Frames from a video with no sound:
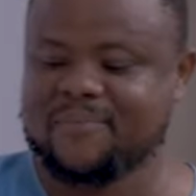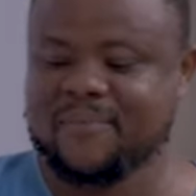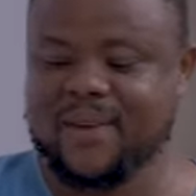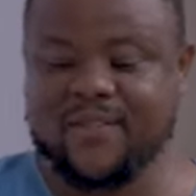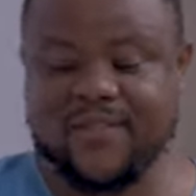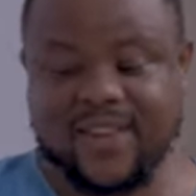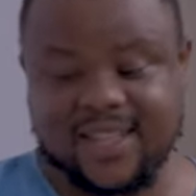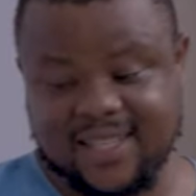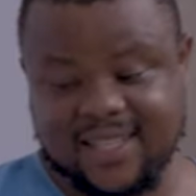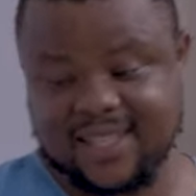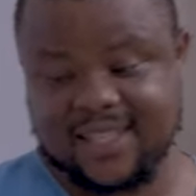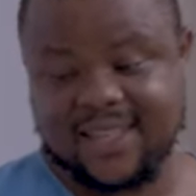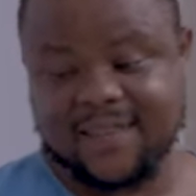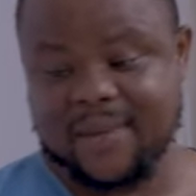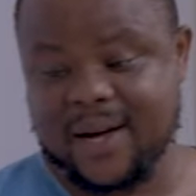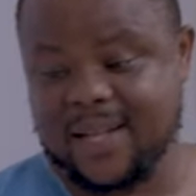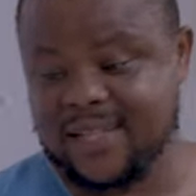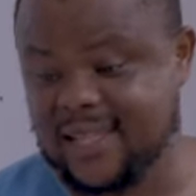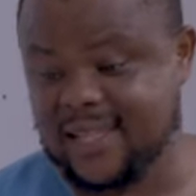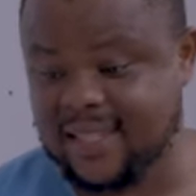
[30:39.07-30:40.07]
Poverty is a
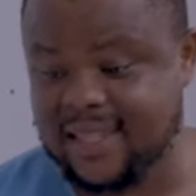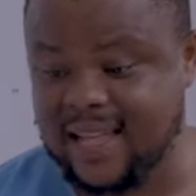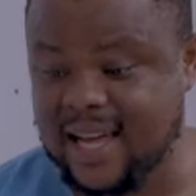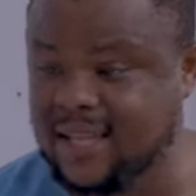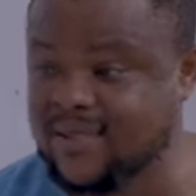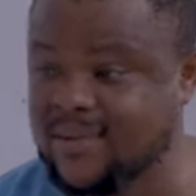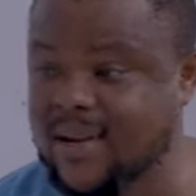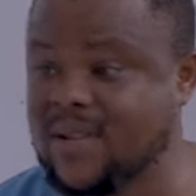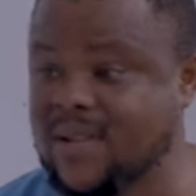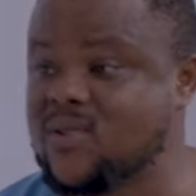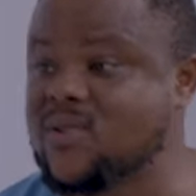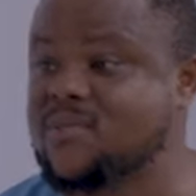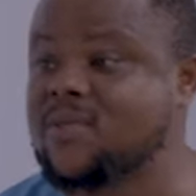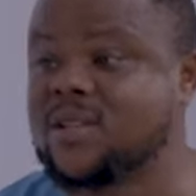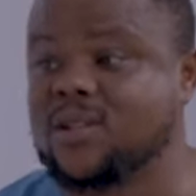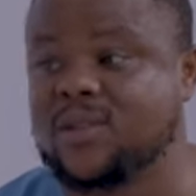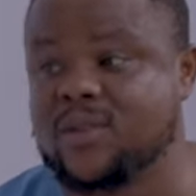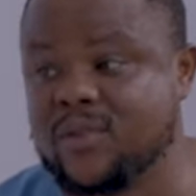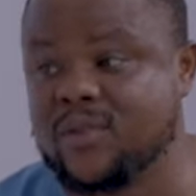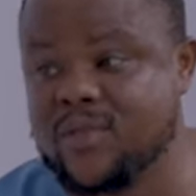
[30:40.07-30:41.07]
bad thing. That's why
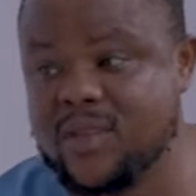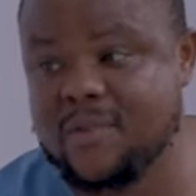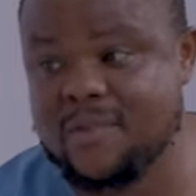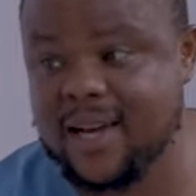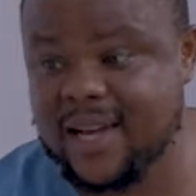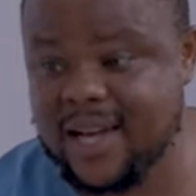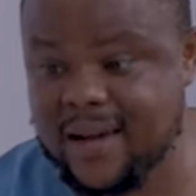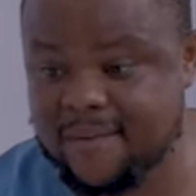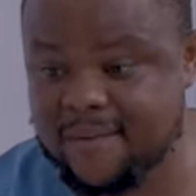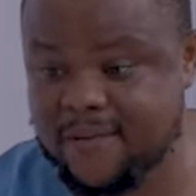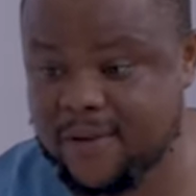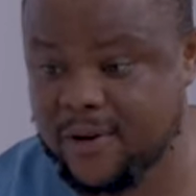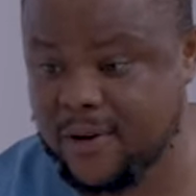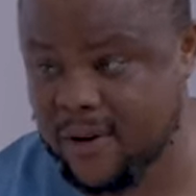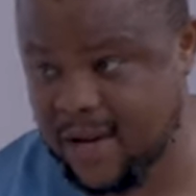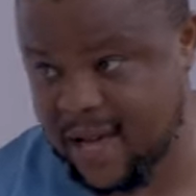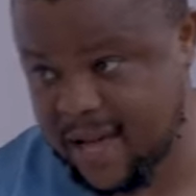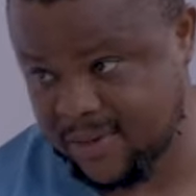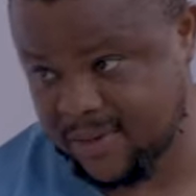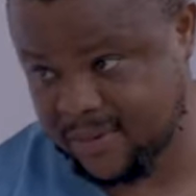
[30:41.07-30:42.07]
nobody go feel make them for
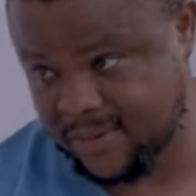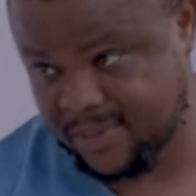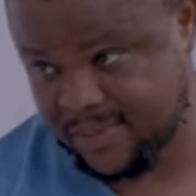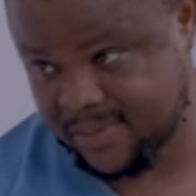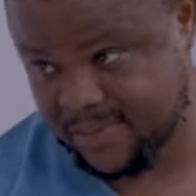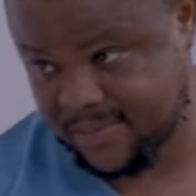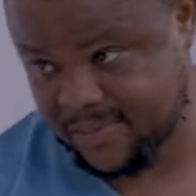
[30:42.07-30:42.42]
your house.